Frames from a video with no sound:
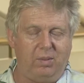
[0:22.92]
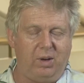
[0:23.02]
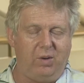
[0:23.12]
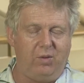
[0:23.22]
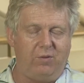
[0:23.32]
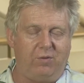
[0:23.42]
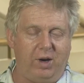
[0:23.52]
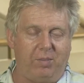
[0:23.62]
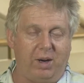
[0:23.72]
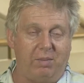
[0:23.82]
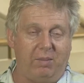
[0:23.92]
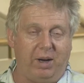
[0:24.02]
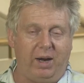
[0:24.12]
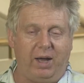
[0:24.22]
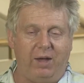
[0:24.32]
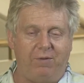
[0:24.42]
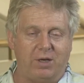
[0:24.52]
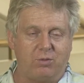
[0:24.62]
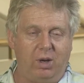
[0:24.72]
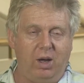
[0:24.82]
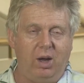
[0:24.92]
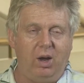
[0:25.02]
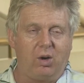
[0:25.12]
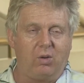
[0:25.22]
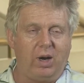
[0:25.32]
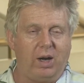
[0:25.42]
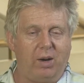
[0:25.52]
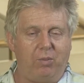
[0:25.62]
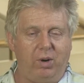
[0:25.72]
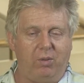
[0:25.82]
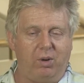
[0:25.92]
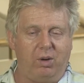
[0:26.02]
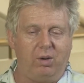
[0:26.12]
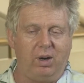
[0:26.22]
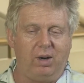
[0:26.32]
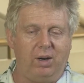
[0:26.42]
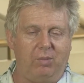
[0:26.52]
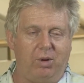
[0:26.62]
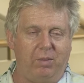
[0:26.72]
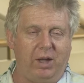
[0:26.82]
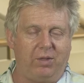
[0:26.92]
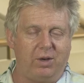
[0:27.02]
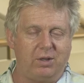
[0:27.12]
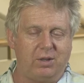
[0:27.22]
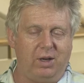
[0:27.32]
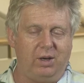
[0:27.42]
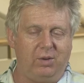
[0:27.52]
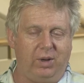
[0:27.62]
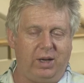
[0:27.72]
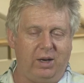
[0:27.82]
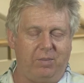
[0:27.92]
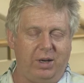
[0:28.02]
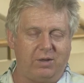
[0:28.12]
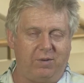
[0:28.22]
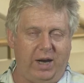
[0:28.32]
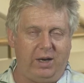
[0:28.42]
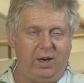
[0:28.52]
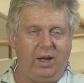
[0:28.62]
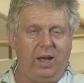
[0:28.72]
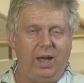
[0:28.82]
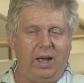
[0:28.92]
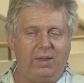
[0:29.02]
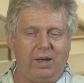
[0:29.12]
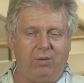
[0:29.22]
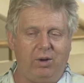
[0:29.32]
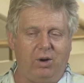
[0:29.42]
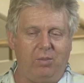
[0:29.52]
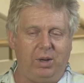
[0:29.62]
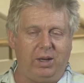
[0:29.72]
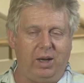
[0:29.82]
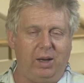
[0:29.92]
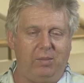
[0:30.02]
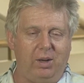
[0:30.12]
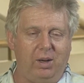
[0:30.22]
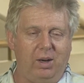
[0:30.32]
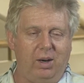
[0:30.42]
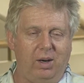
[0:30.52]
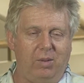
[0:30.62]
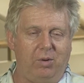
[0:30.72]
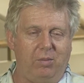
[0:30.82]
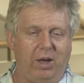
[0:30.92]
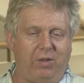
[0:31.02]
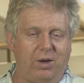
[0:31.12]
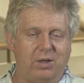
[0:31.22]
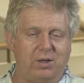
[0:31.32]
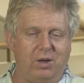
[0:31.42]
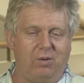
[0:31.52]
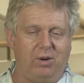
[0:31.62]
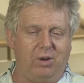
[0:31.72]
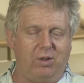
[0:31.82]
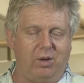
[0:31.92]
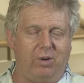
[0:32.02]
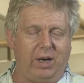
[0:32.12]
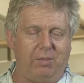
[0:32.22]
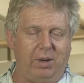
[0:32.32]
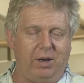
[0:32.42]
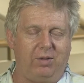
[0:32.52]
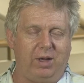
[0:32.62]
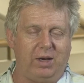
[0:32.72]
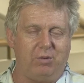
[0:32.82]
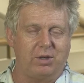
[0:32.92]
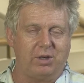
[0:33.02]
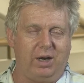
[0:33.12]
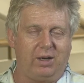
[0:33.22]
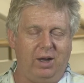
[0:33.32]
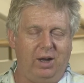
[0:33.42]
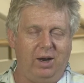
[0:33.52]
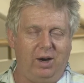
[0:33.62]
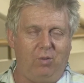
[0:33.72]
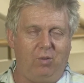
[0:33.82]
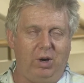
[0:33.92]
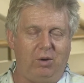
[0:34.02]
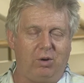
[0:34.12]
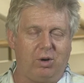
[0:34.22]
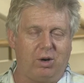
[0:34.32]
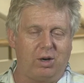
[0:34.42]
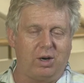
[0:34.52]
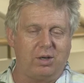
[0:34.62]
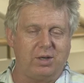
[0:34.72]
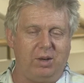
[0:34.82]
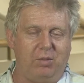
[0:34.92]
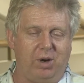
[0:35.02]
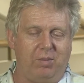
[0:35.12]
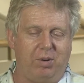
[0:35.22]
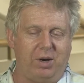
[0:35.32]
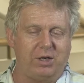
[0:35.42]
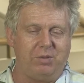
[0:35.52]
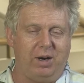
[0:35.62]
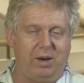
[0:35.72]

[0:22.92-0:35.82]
The funny part about my life is, growing up, we were liberal Methodist until we came to Pennsylvania, and then we all became liberal Methodists, although I begin to think it was like we call it a Sunday morning punishment.